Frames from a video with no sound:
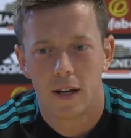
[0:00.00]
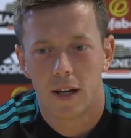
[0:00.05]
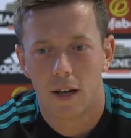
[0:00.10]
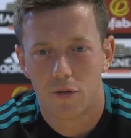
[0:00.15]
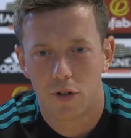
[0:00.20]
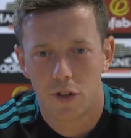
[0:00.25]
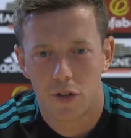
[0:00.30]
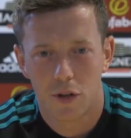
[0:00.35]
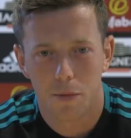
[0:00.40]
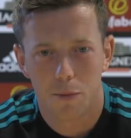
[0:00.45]

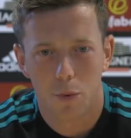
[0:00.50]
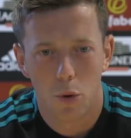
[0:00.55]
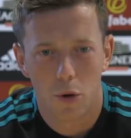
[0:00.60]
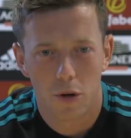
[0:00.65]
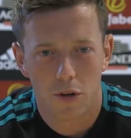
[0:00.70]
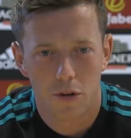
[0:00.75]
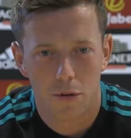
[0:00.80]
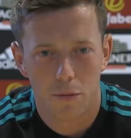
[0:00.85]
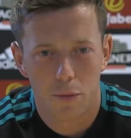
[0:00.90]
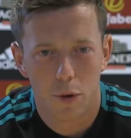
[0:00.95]
gives the
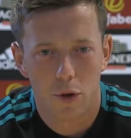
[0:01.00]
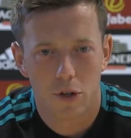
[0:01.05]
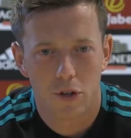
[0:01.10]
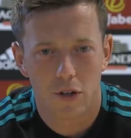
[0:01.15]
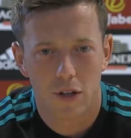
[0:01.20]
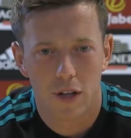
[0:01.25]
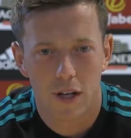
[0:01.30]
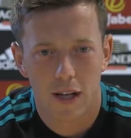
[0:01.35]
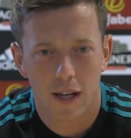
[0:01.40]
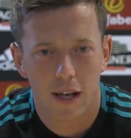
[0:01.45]
supporters a
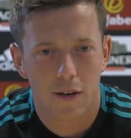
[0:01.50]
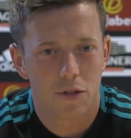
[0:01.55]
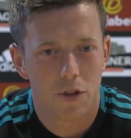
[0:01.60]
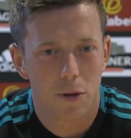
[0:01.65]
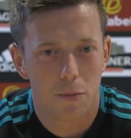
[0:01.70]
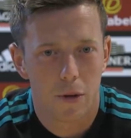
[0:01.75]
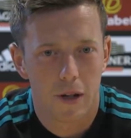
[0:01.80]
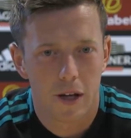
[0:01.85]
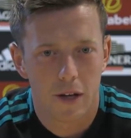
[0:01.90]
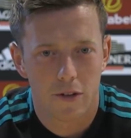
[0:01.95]
boost, and it gives
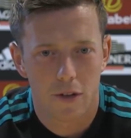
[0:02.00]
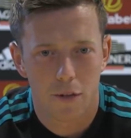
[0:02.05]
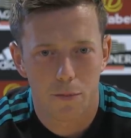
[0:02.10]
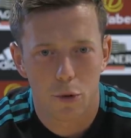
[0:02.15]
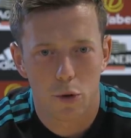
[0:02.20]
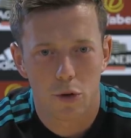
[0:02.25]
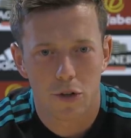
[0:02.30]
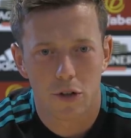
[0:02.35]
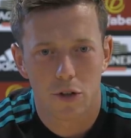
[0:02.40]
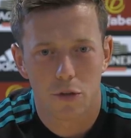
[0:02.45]
the players a
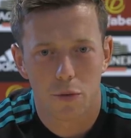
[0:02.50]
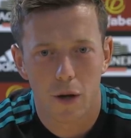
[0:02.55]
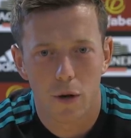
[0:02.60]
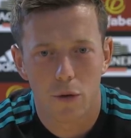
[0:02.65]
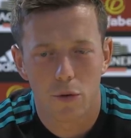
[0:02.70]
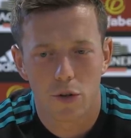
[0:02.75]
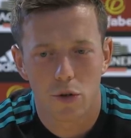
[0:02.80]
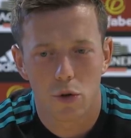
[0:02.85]
boost as well.